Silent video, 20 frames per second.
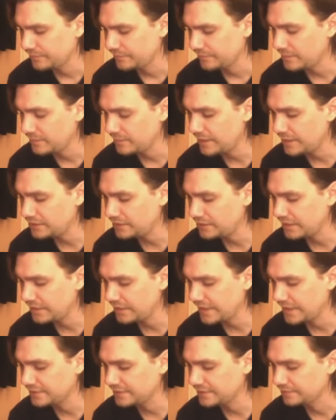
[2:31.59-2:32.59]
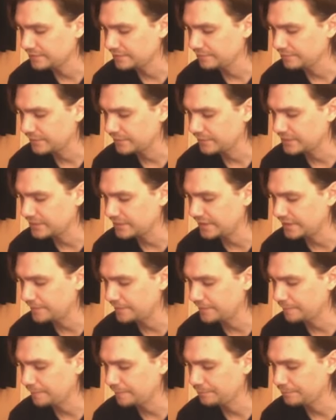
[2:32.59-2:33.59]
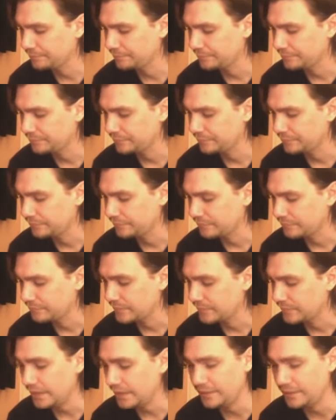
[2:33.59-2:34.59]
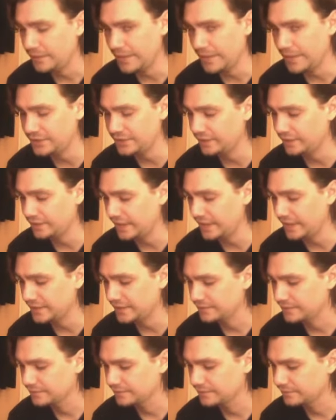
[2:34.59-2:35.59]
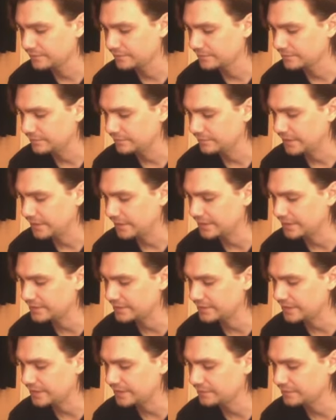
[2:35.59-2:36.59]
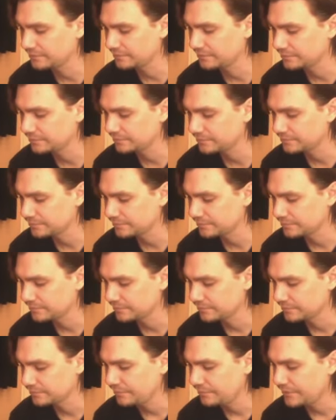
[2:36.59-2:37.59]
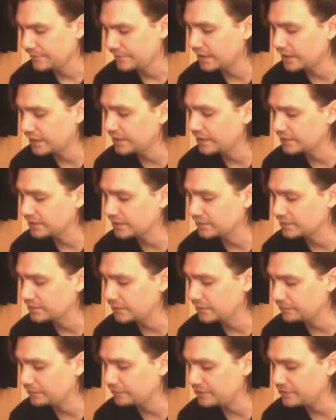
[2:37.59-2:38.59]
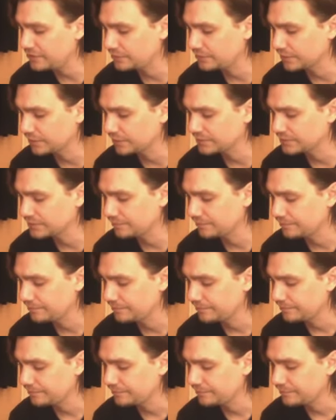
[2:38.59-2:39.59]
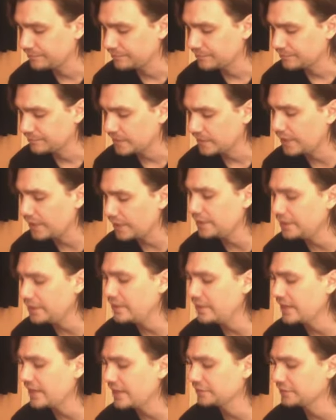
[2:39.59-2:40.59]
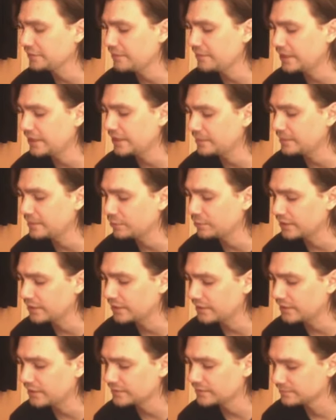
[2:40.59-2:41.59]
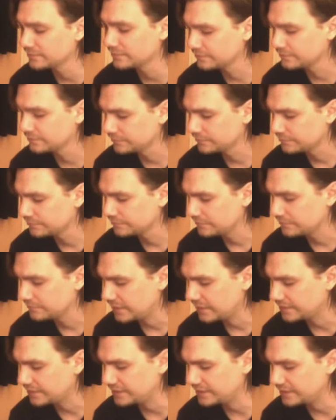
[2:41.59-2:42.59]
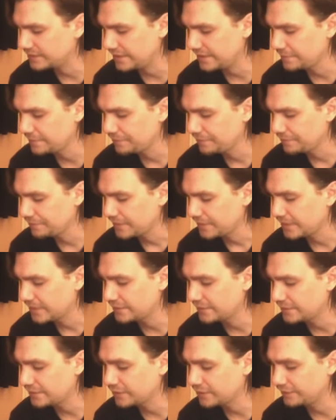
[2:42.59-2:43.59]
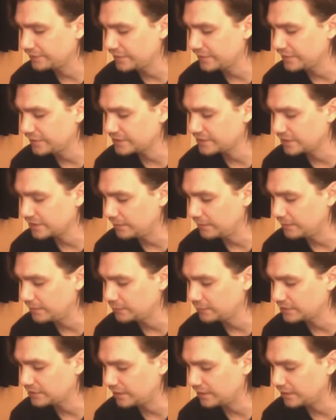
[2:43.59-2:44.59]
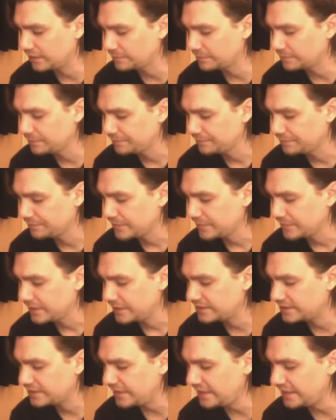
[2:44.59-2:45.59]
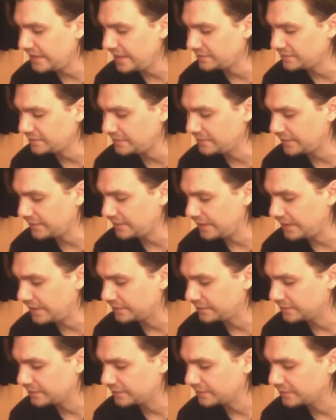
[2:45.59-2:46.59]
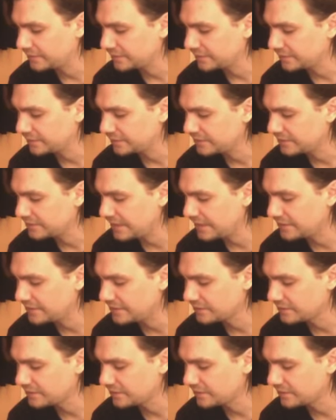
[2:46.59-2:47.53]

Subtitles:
"Imagine that," I said. "Imagine that," Edgar said. Then I asked him where the priest was. "Oh, he ran out of money, the poor nut," Edgar said, and then for the first time looked up. He stared at me then, said,